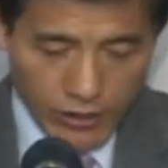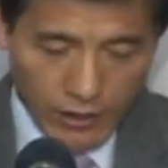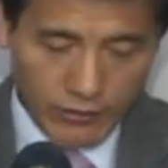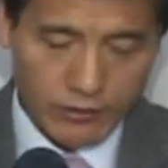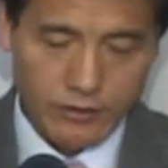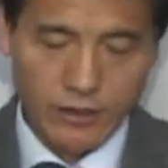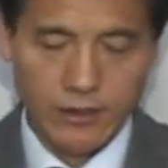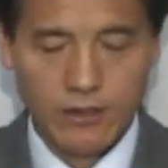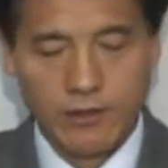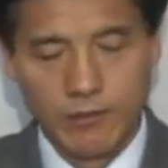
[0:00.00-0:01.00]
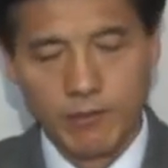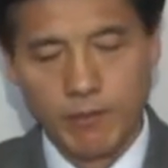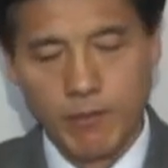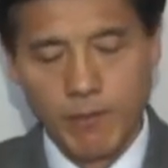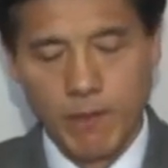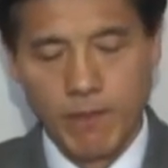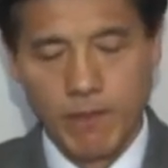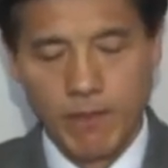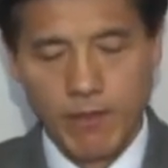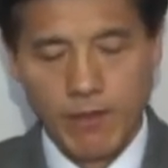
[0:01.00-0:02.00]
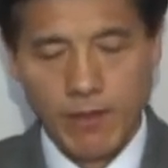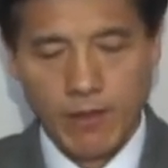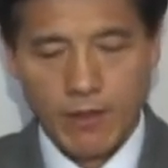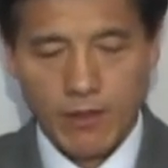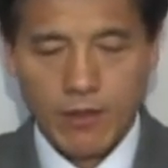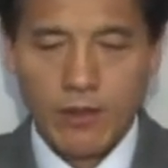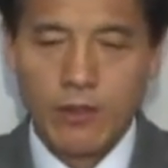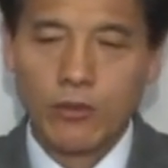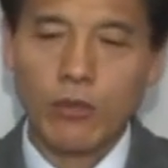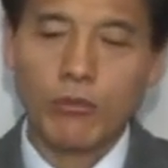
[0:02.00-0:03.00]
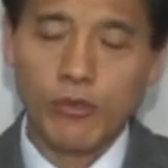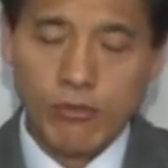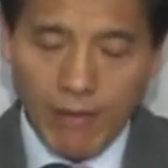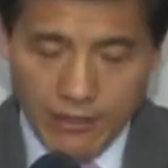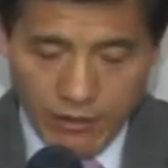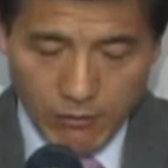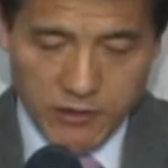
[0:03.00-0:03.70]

Why did the author tell believers